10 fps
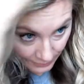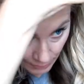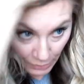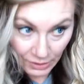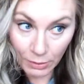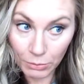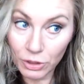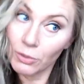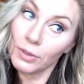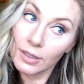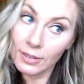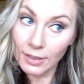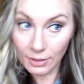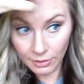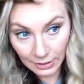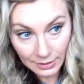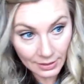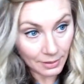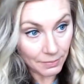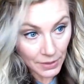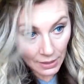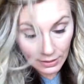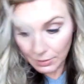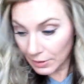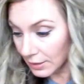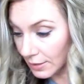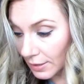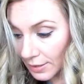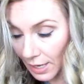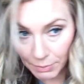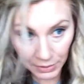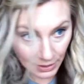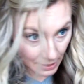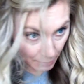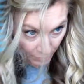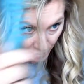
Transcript: believe I'm showing this, letting you guys see. Now when you get to the top, you kind of